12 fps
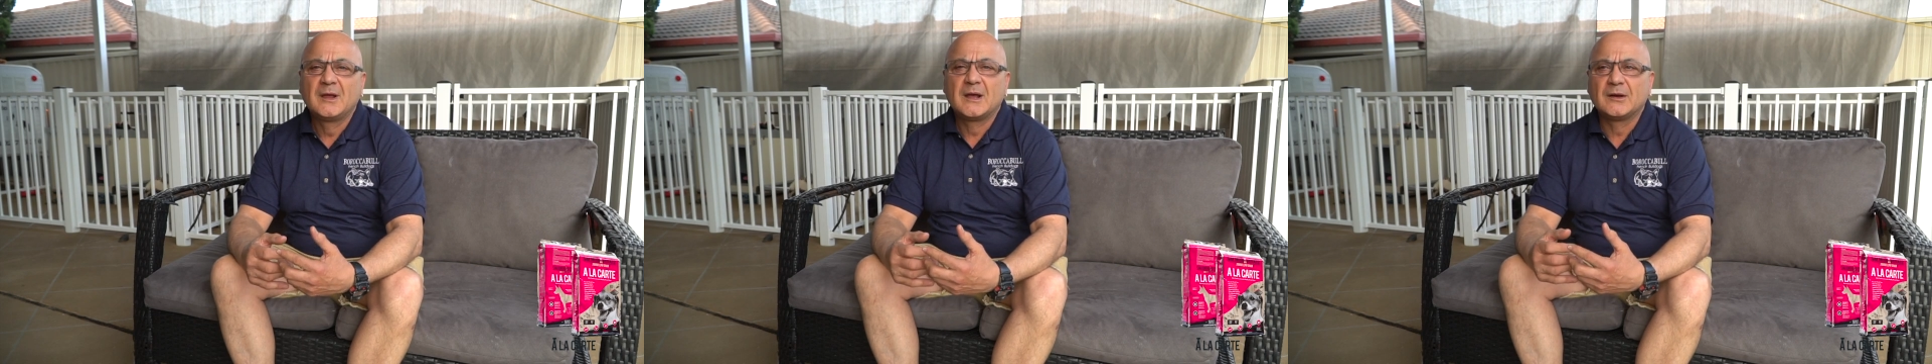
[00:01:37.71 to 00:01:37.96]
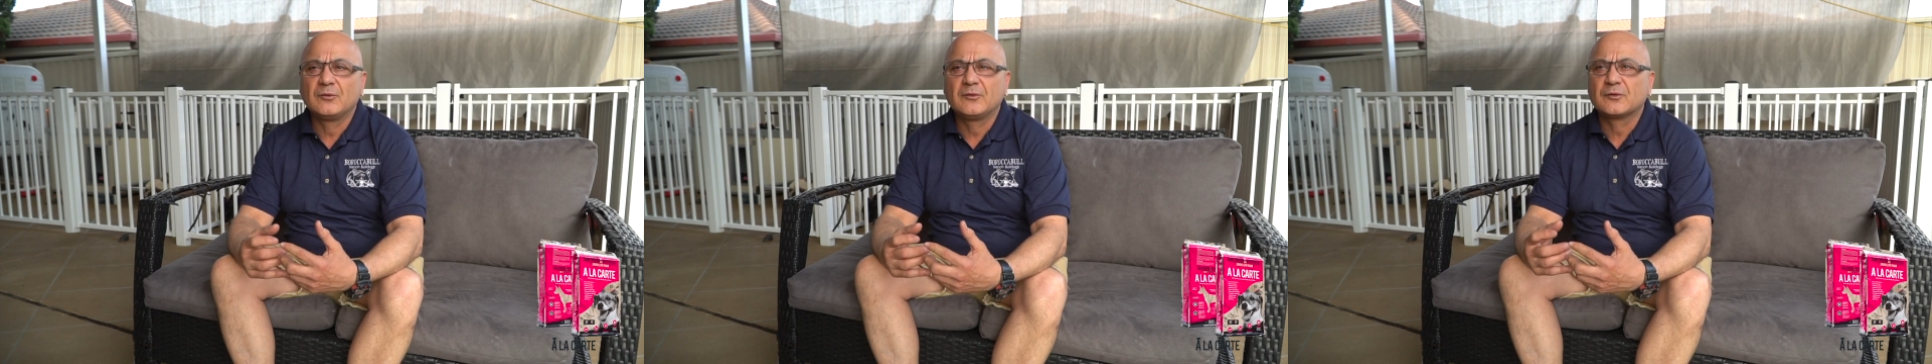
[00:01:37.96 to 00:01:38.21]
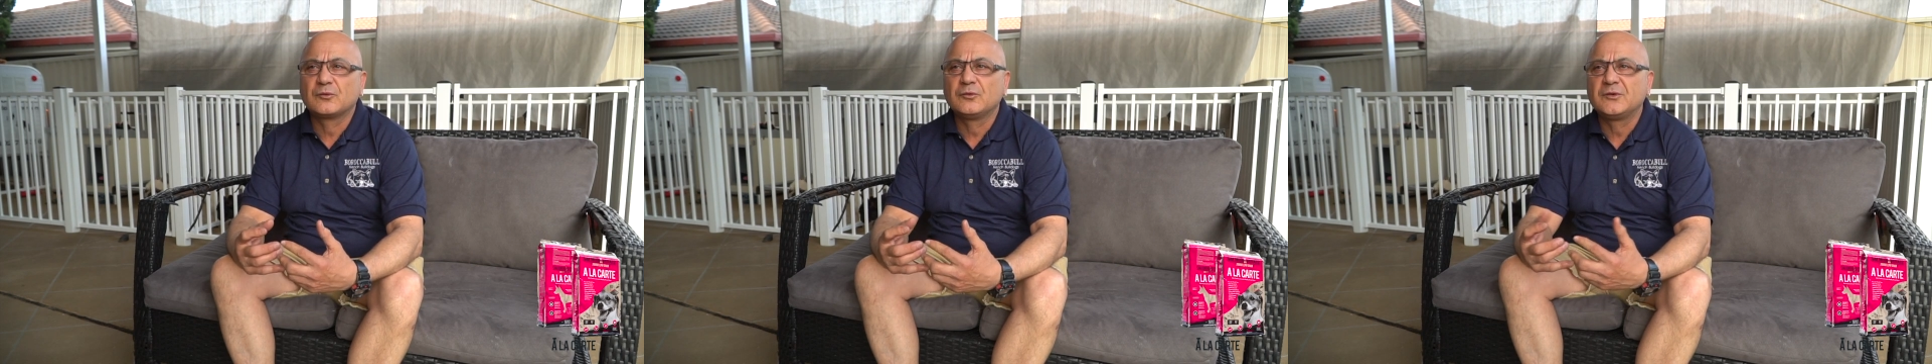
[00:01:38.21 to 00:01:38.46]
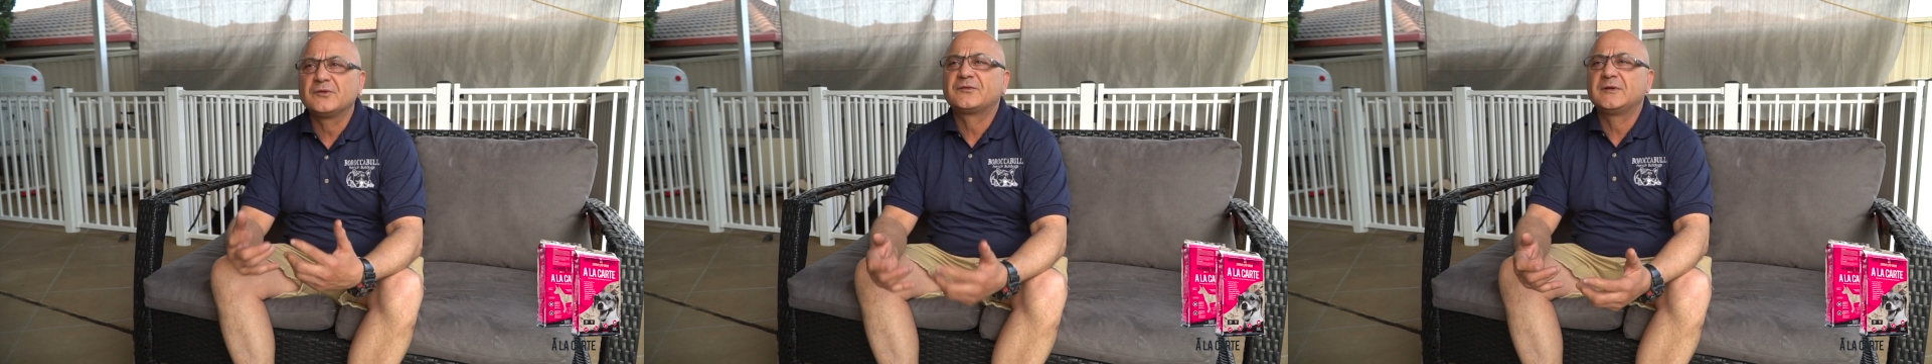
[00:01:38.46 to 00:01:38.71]
and all the
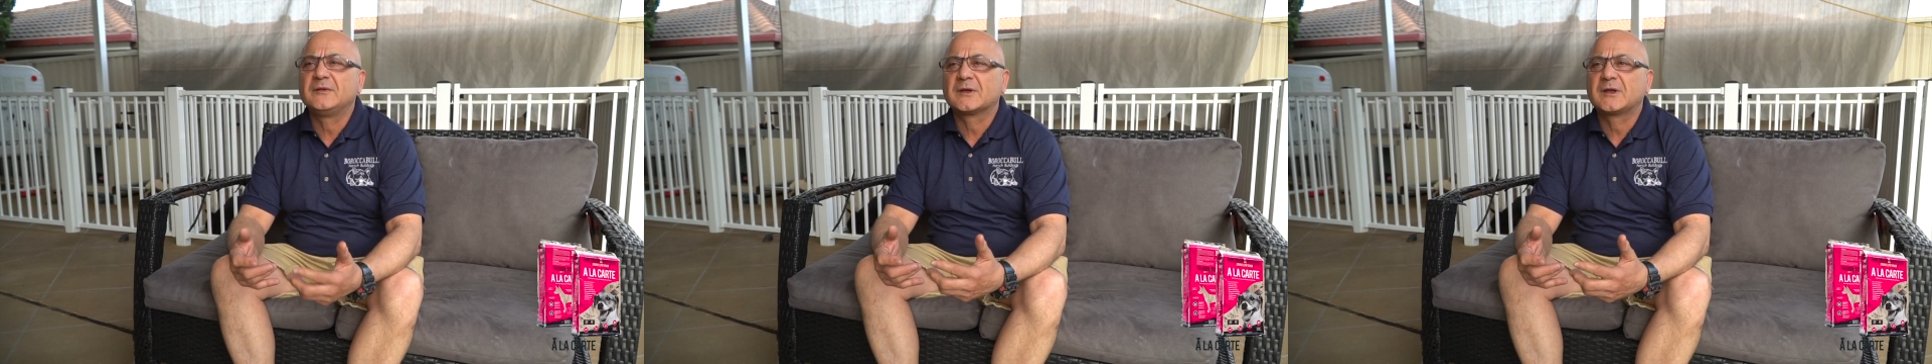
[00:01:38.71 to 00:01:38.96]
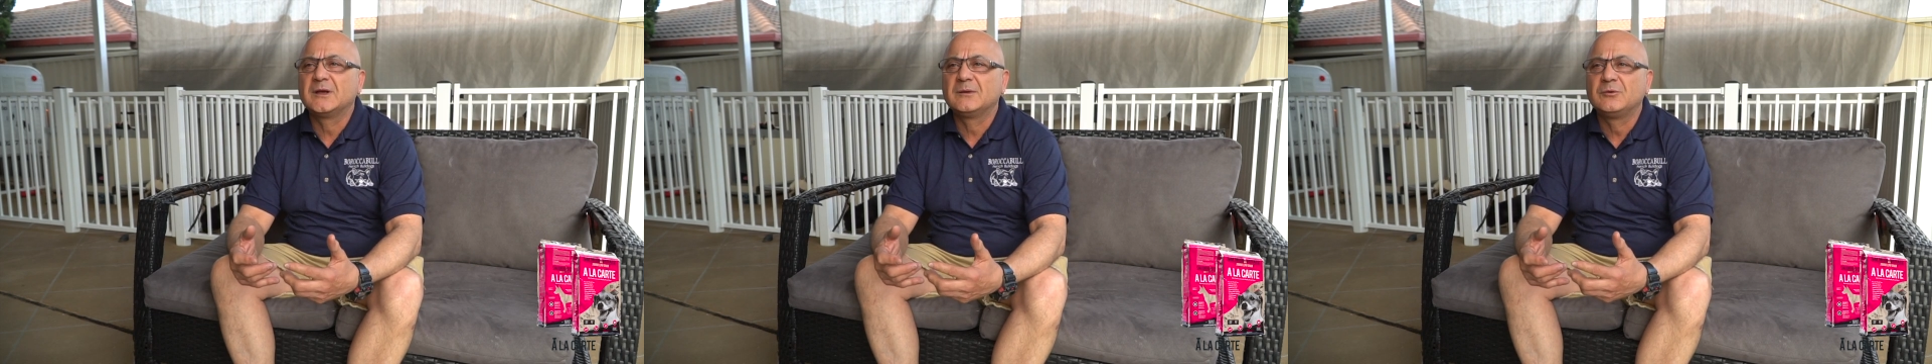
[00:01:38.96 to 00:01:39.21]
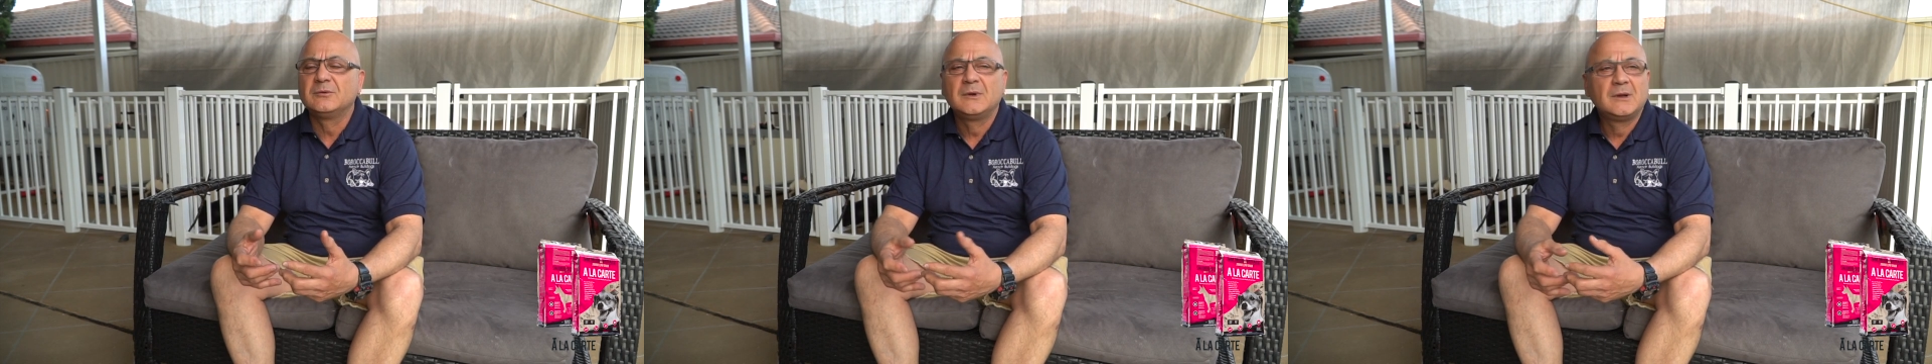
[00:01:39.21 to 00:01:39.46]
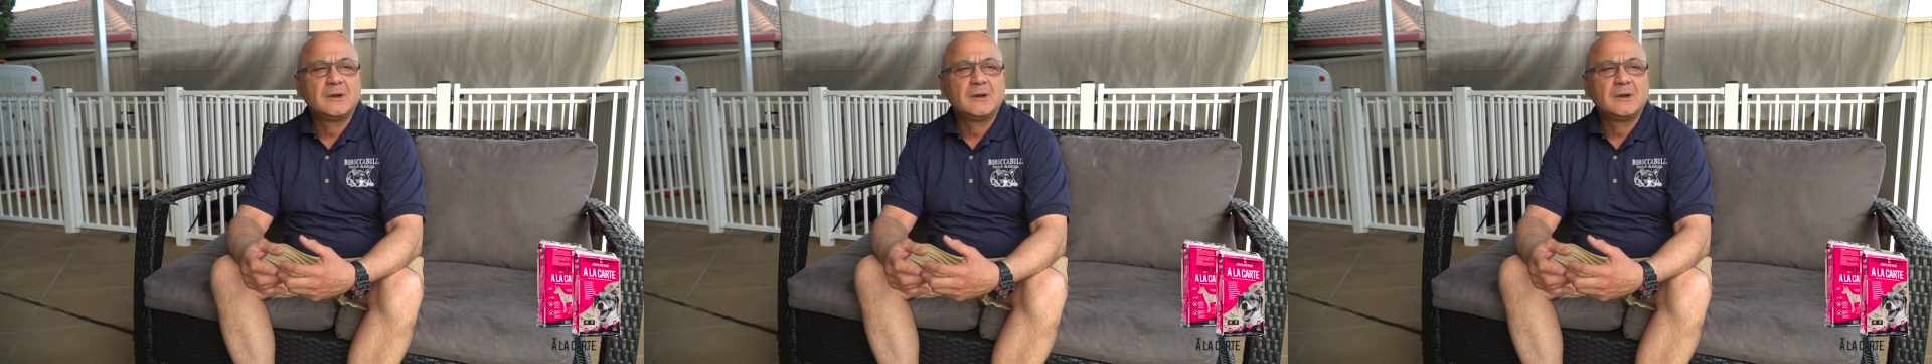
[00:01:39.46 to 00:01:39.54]
goodness in the kibble